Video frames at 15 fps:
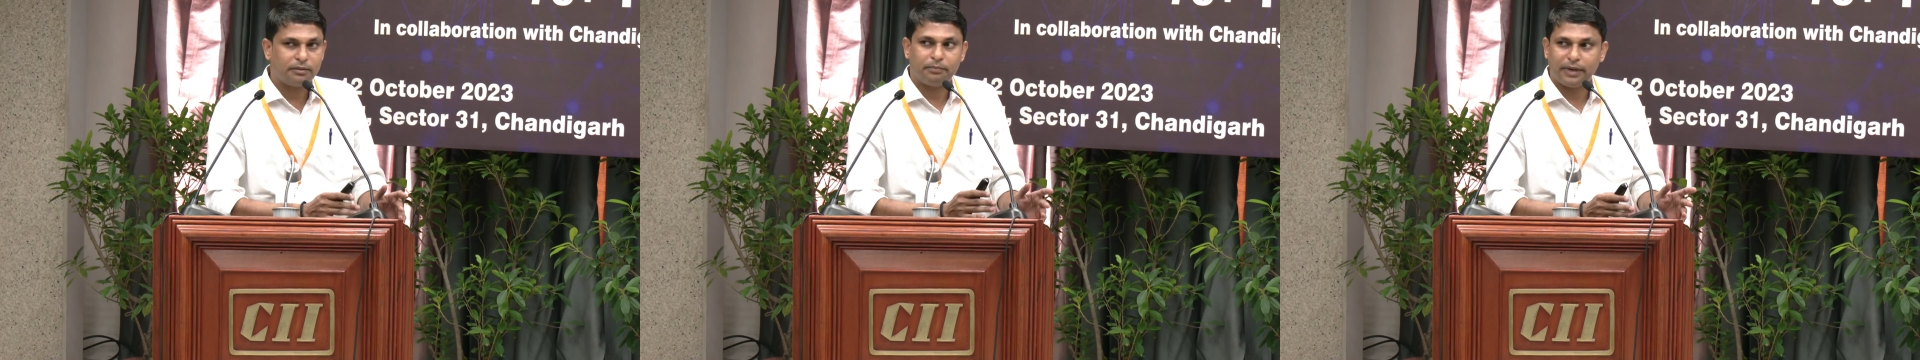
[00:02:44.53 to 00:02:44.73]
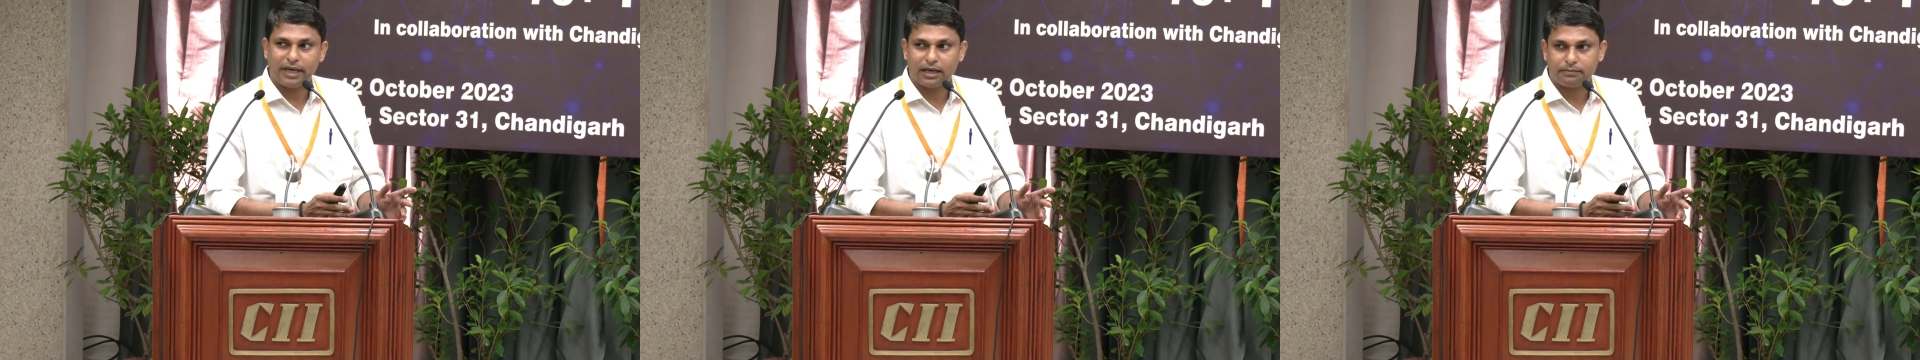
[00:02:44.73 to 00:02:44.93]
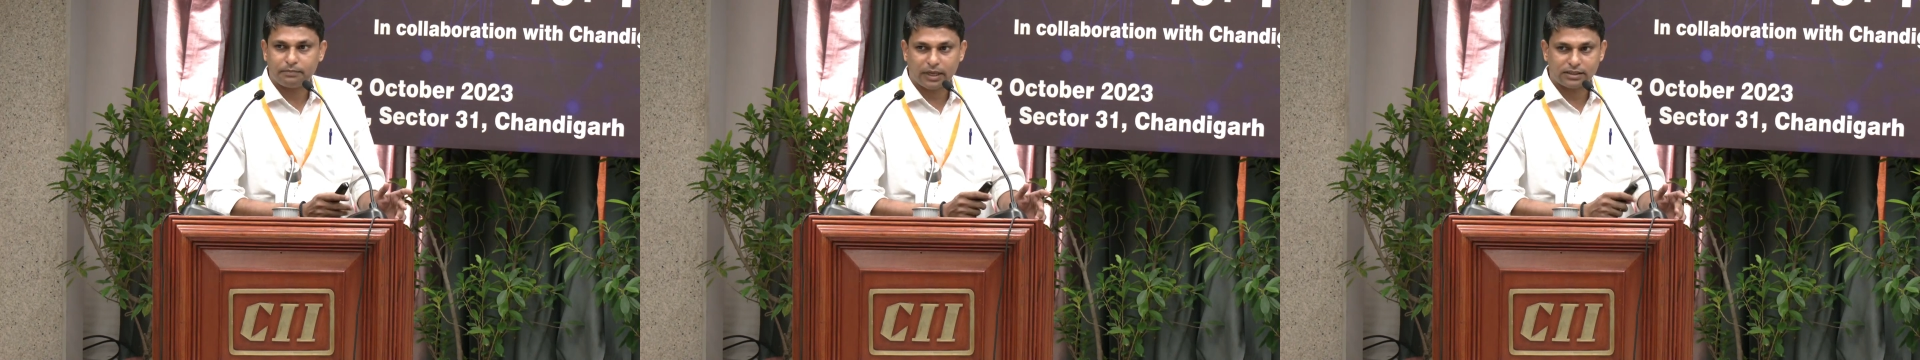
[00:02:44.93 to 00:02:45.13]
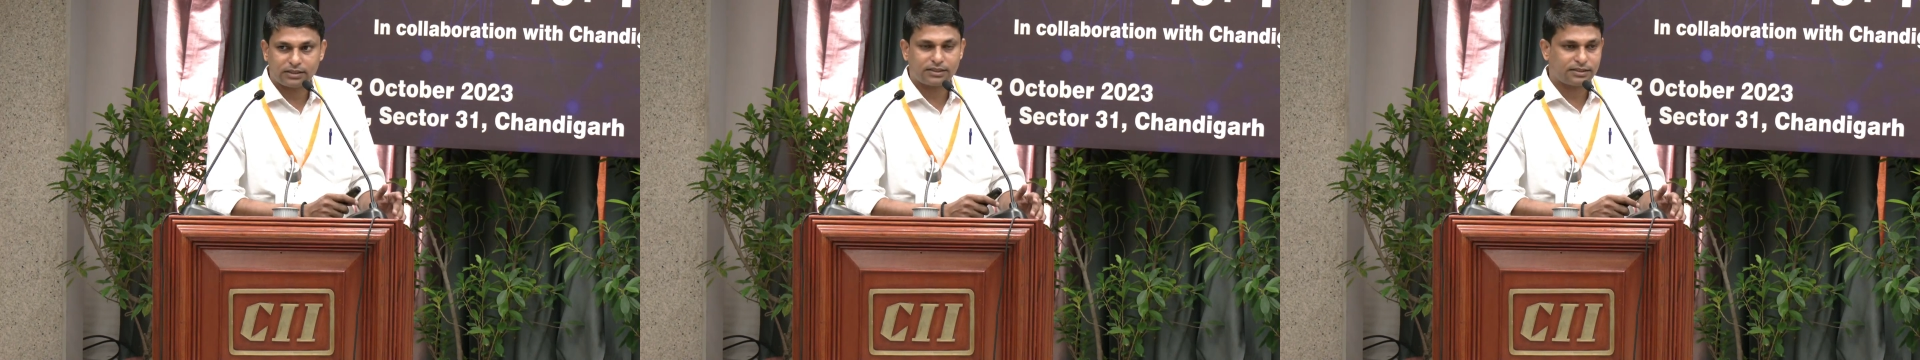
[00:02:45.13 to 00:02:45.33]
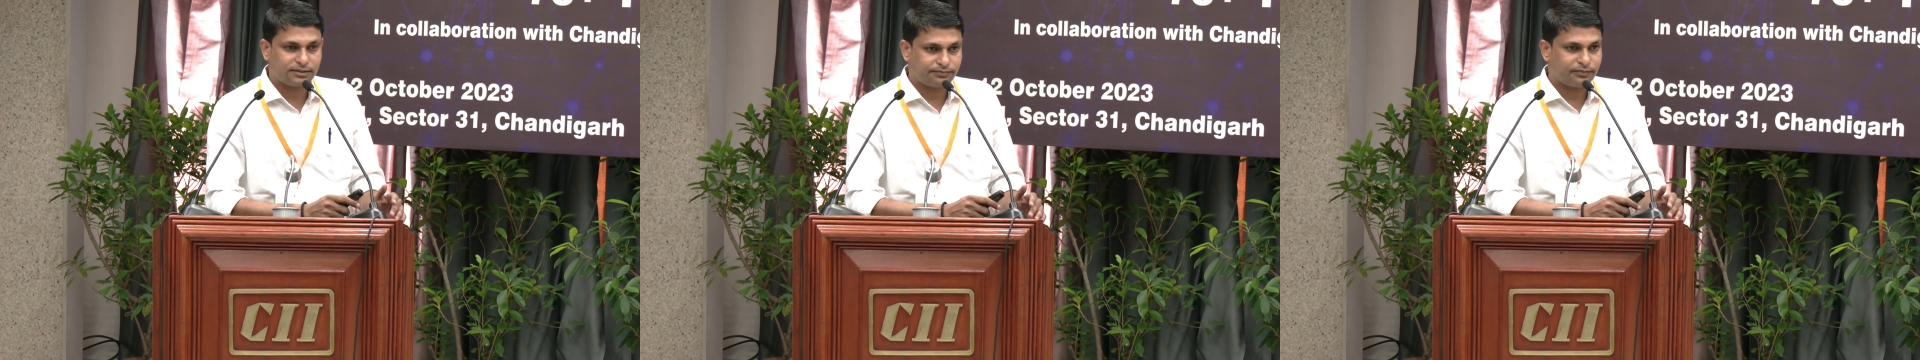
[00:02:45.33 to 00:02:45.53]
bigger
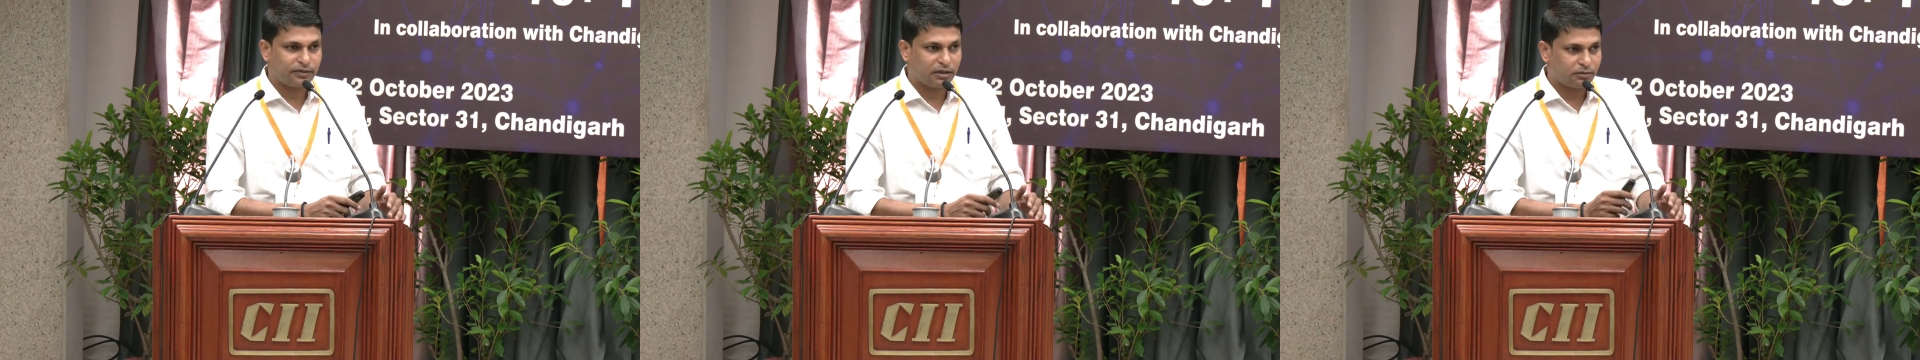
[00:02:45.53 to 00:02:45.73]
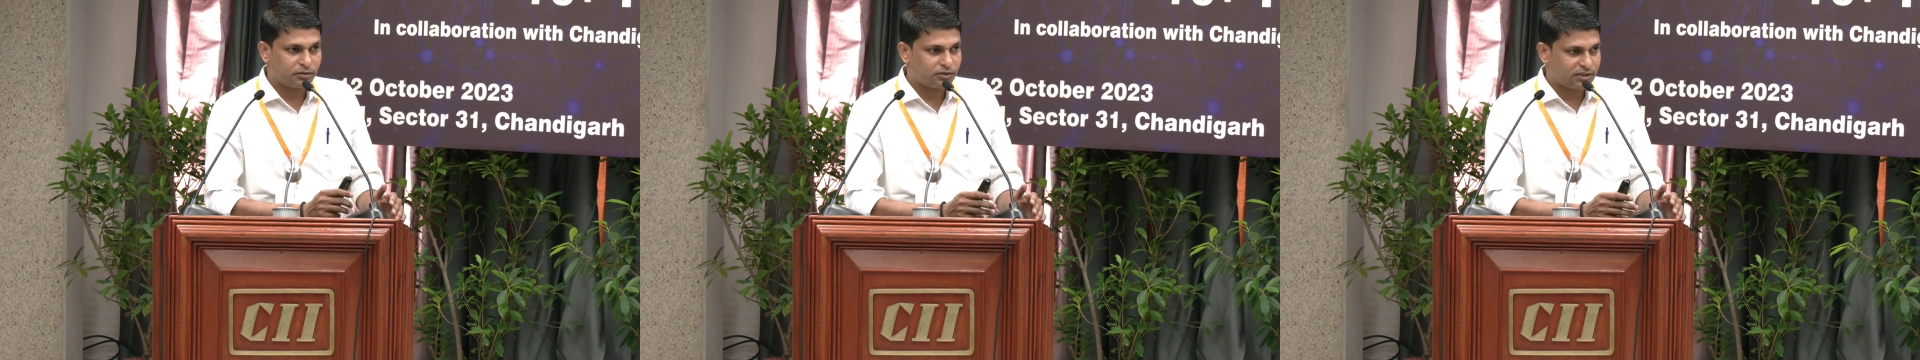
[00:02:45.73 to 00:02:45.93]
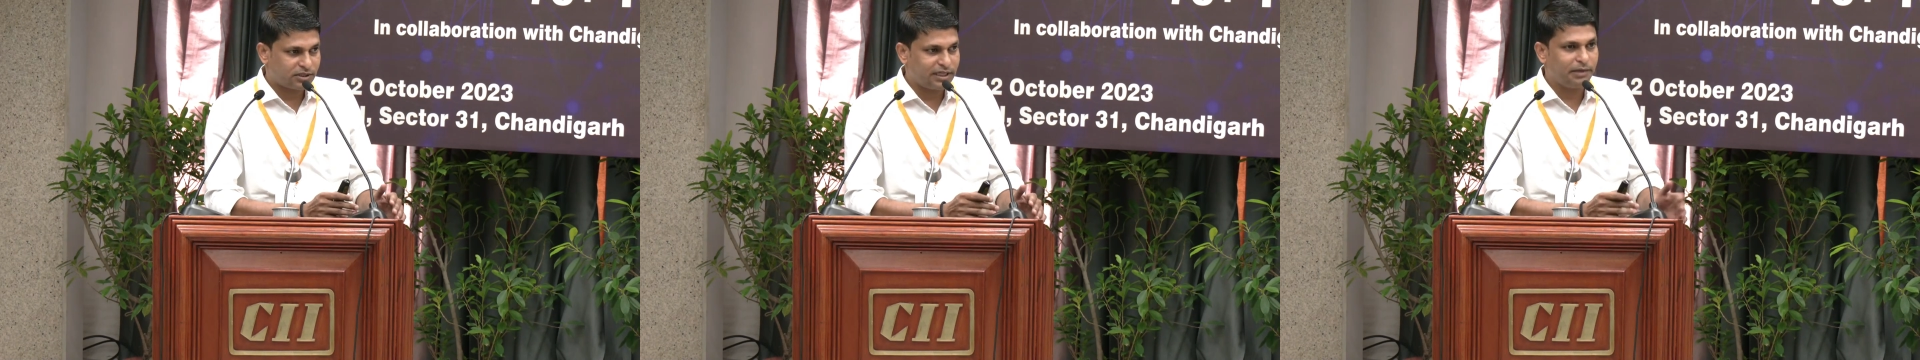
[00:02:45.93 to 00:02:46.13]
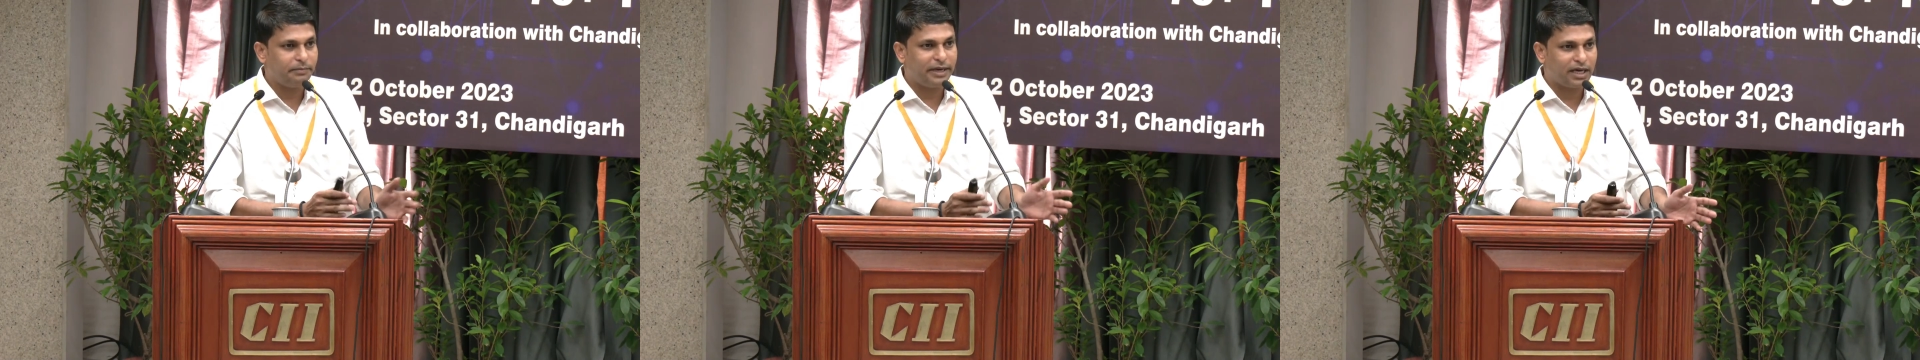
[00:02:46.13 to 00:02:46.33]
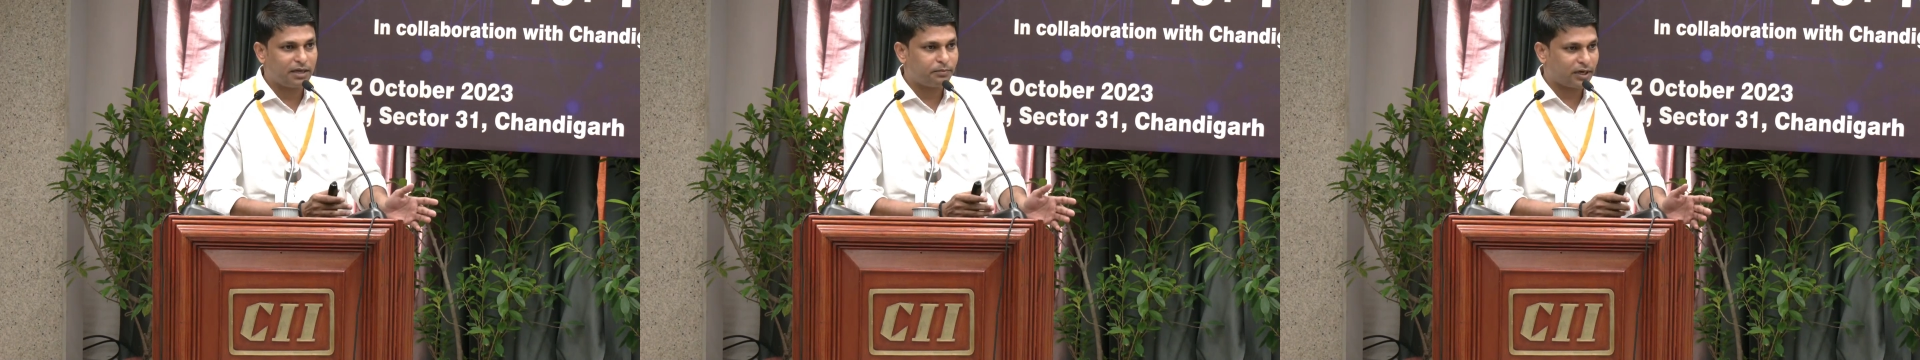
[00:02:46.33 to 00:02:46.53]
parts, still
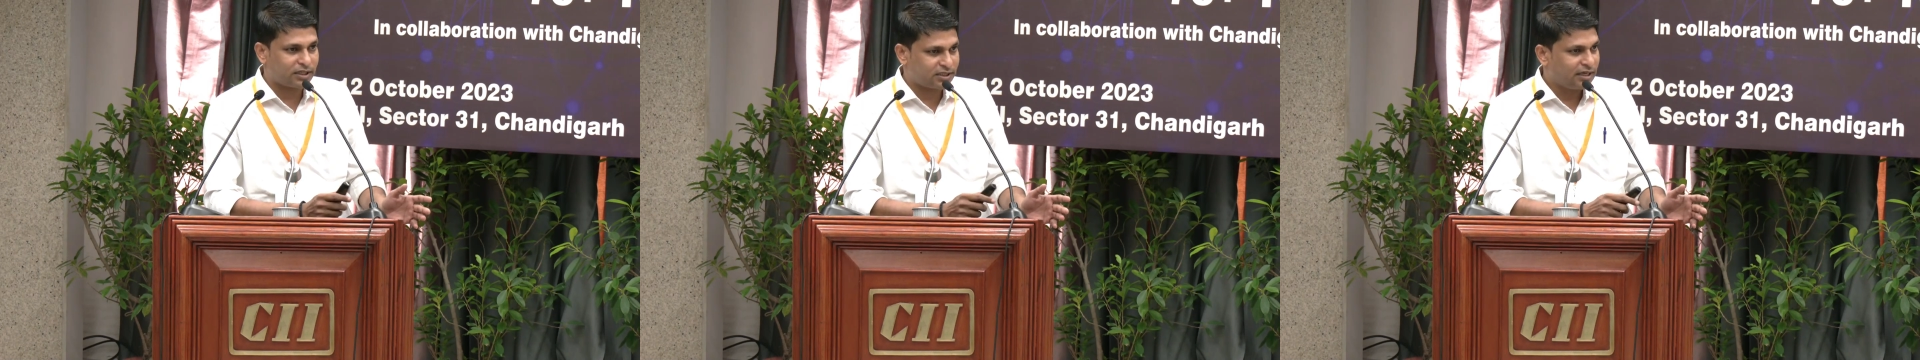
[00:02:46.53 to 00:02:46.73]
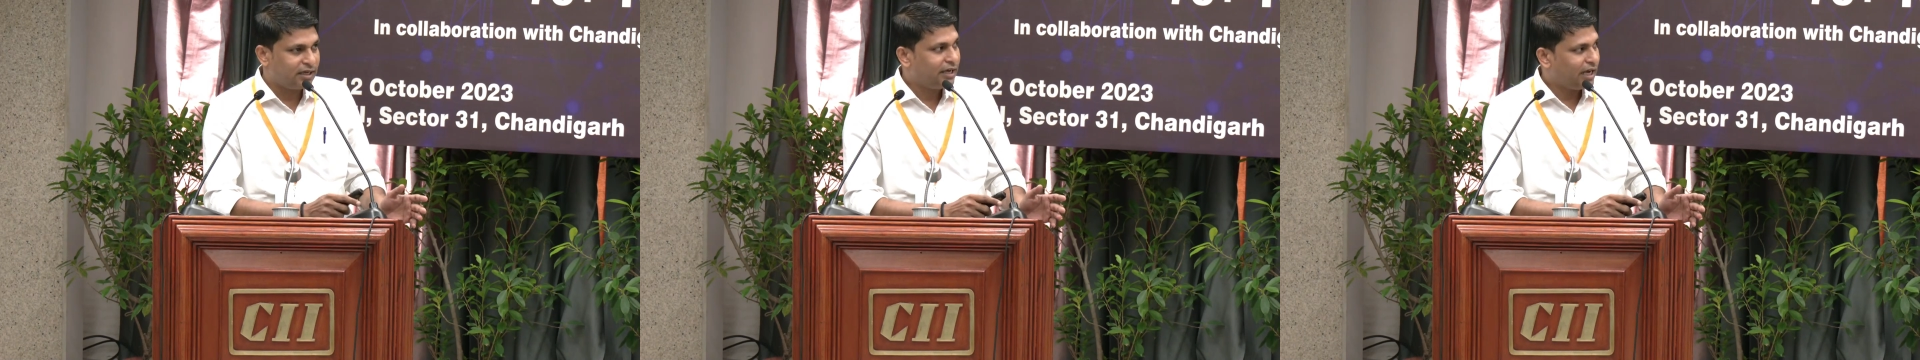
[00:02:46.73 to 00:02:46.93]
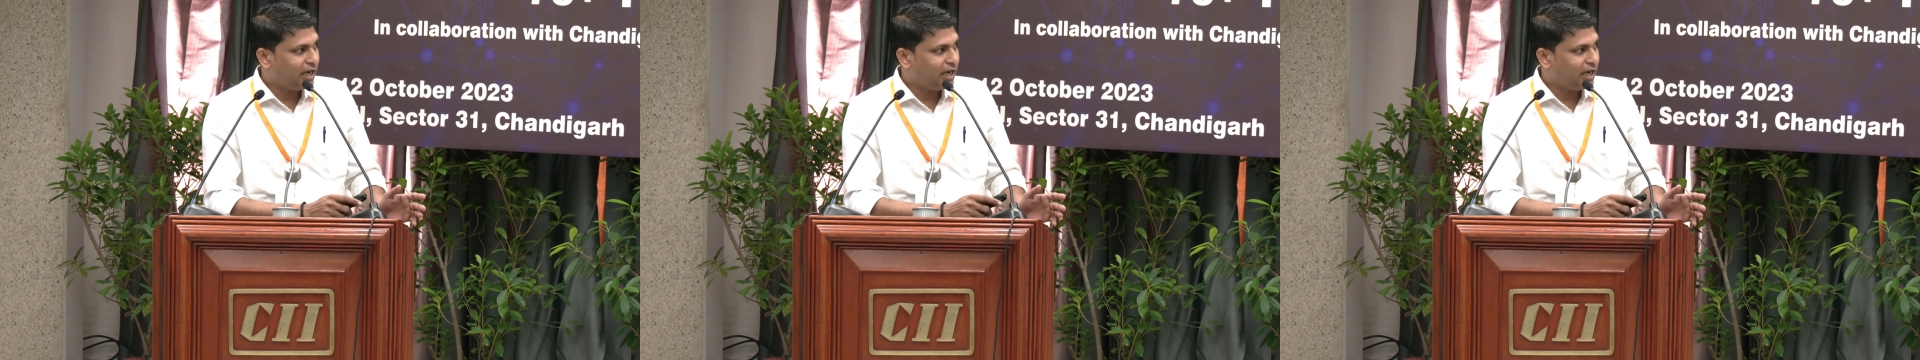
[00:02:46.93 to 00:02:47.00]
bigger parts.